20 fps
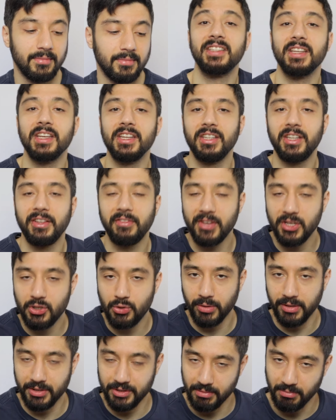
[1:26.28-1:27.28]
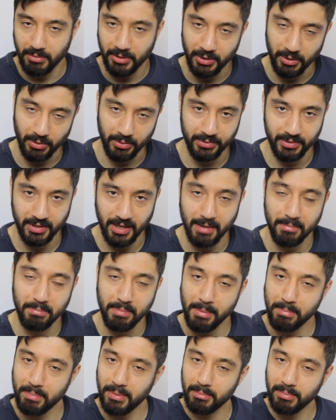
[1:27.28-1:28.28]
As individualism grows
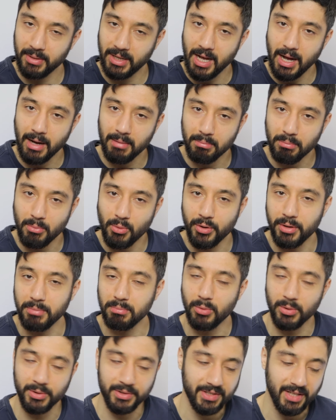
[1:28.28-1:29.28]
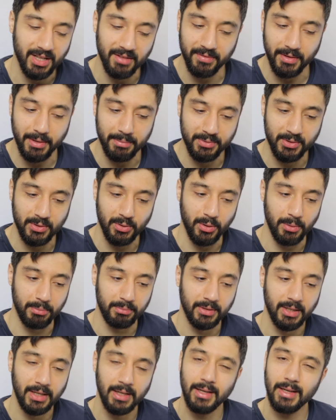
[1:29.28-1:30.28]
and people become more and more
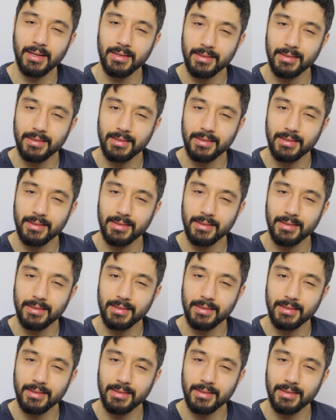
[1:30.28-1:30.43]
self-absorbed,